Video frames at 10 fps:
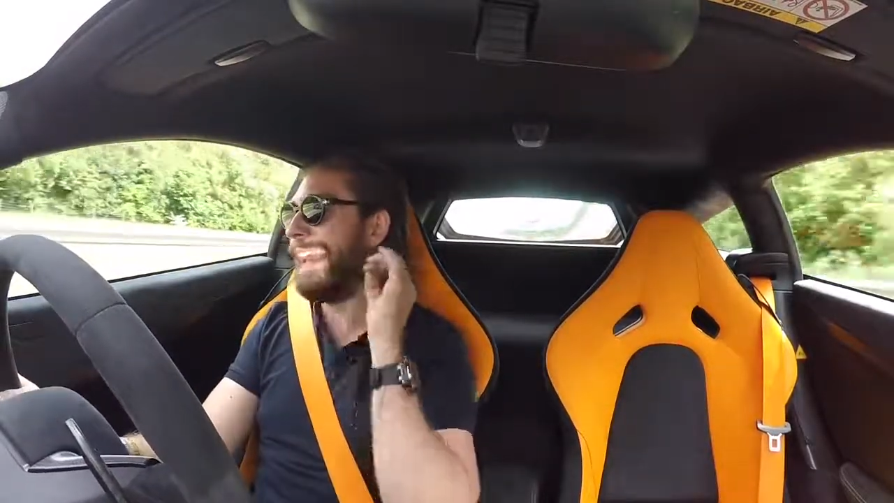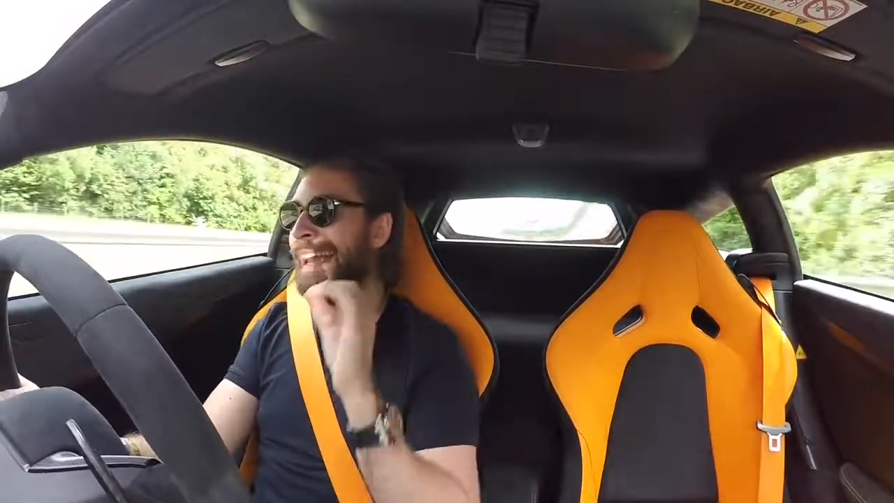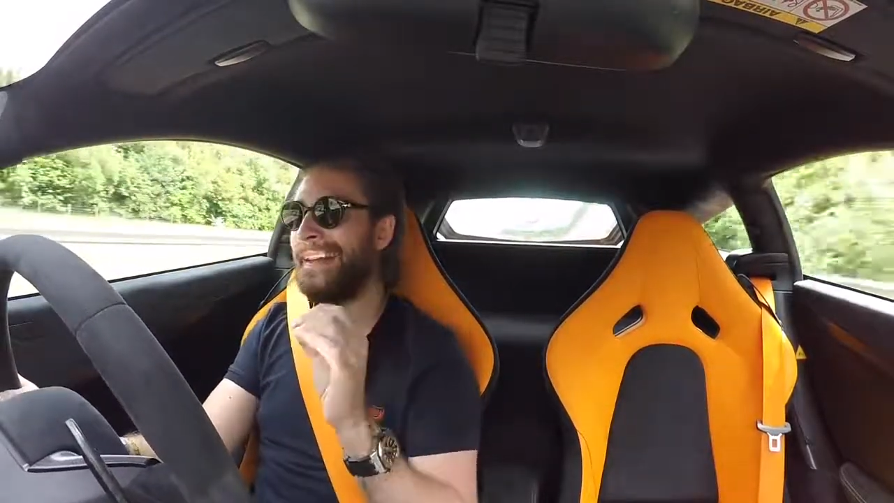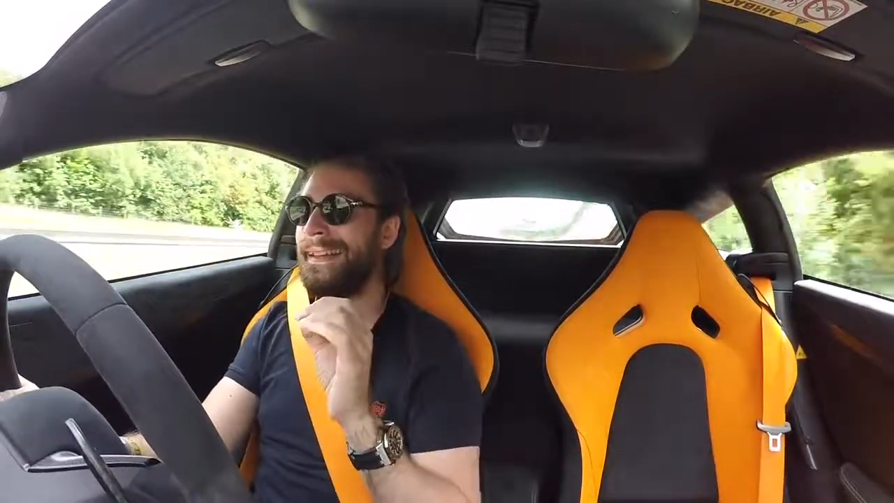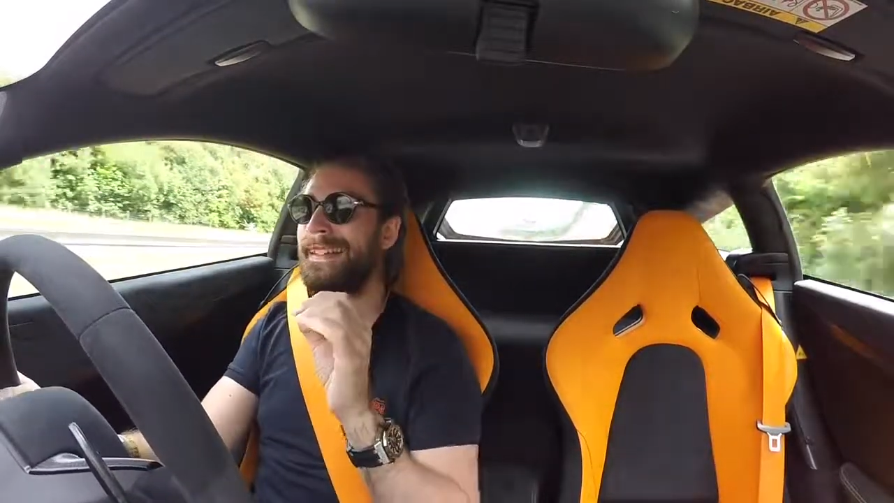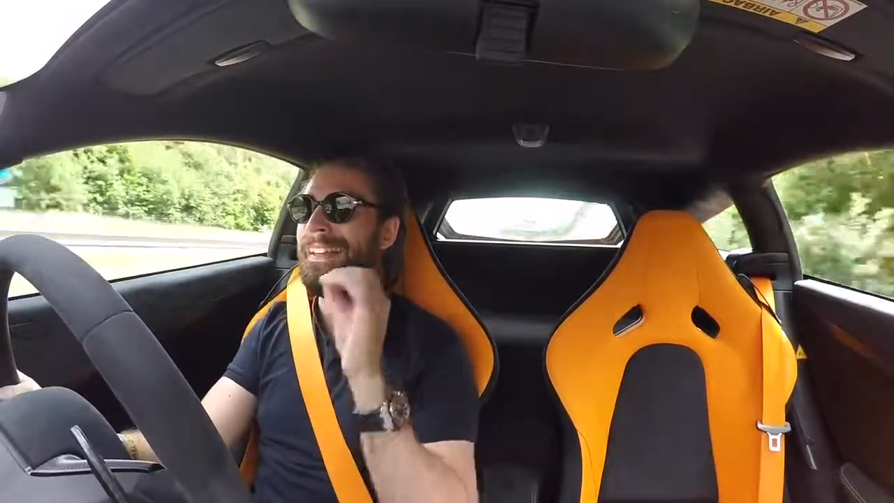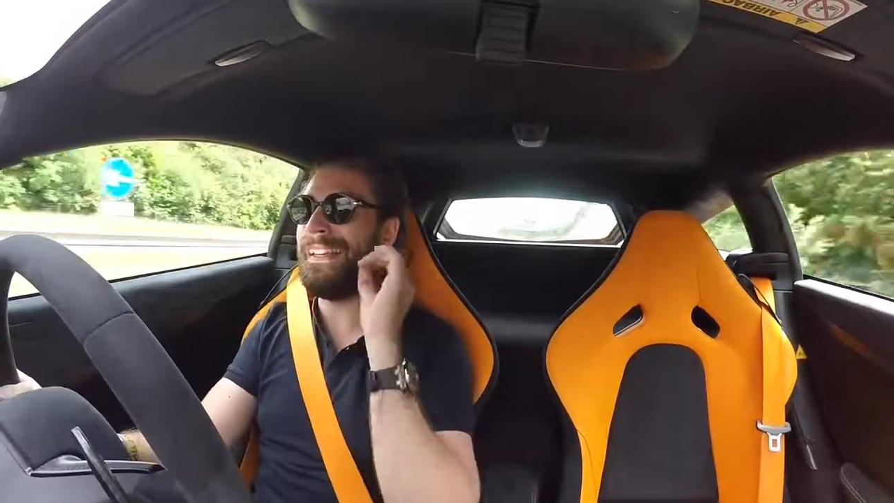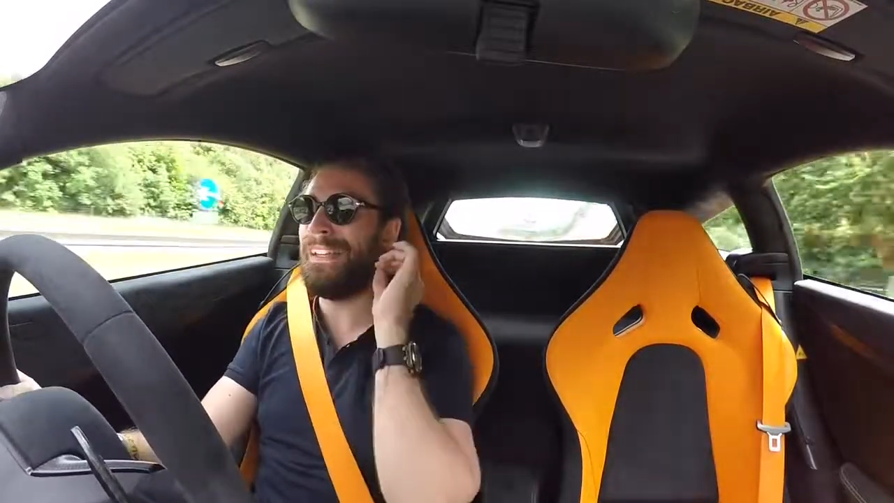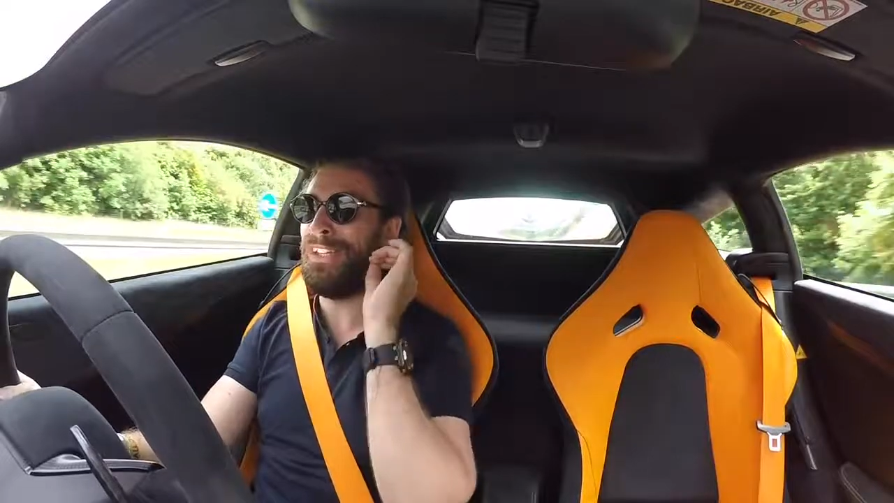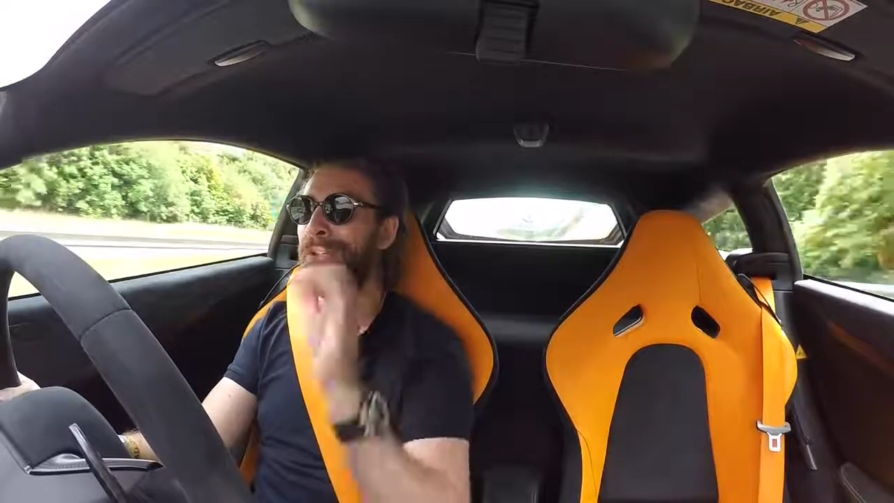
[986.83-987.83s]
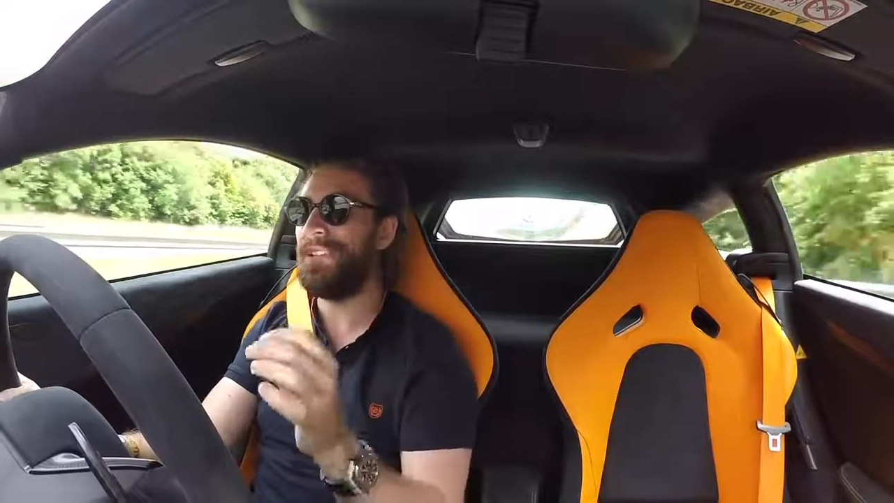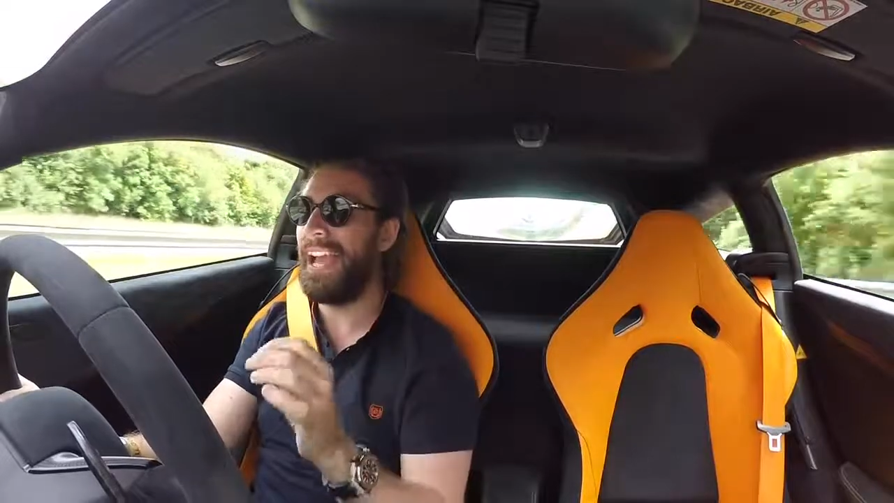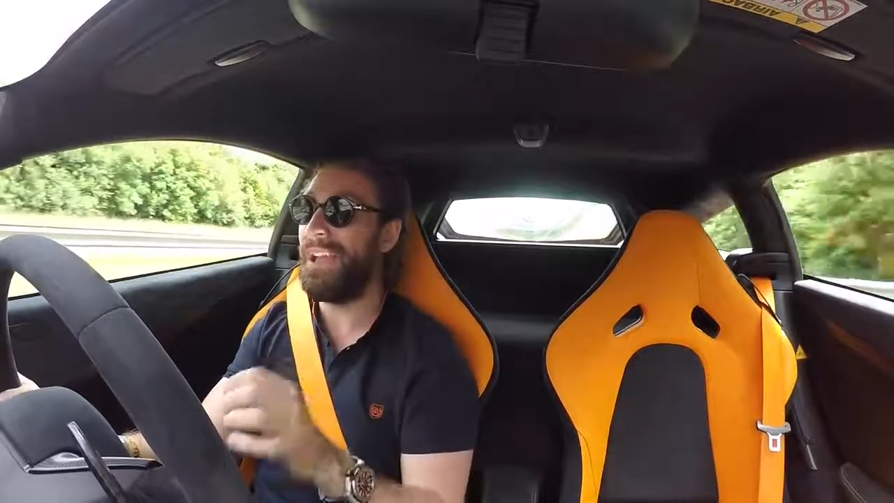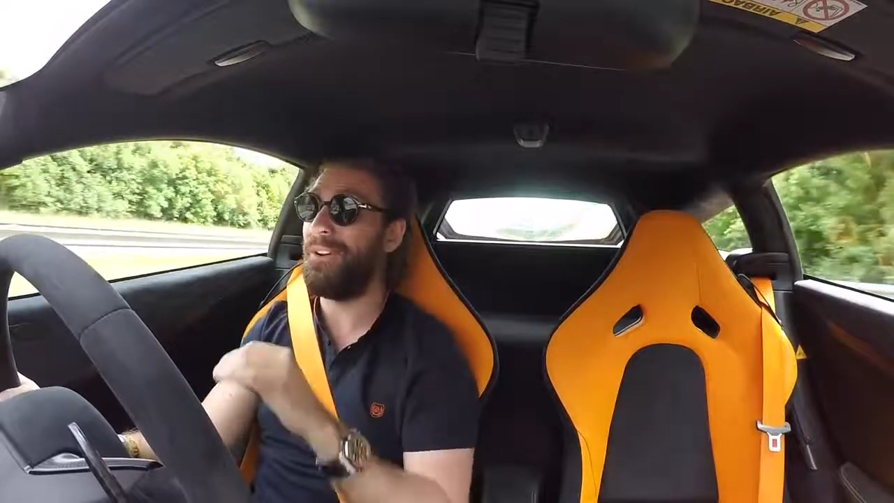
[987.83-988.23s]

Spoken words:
in the UK,